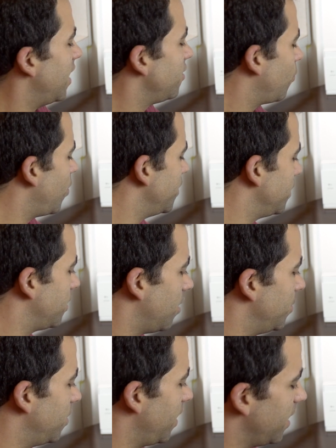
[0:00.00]
I just wanted to
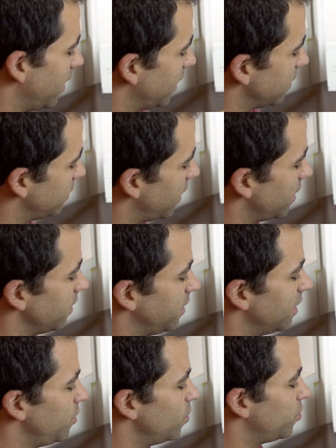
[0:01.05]
come here today, like I said, and
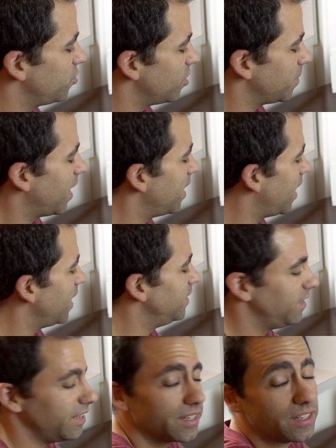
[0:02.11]
give you some kind of
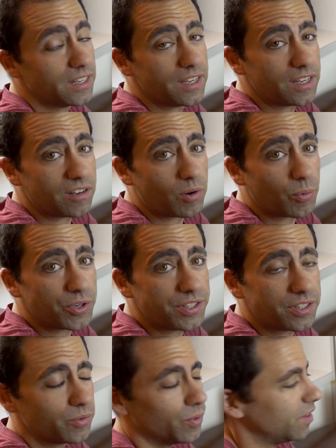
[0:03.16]
idea of what we're
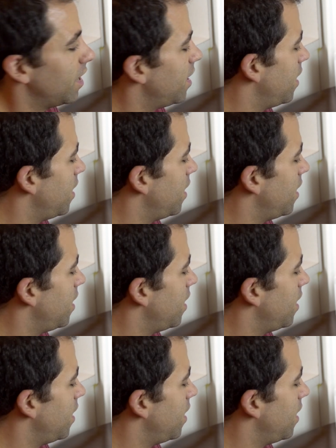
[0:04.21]
dealing with.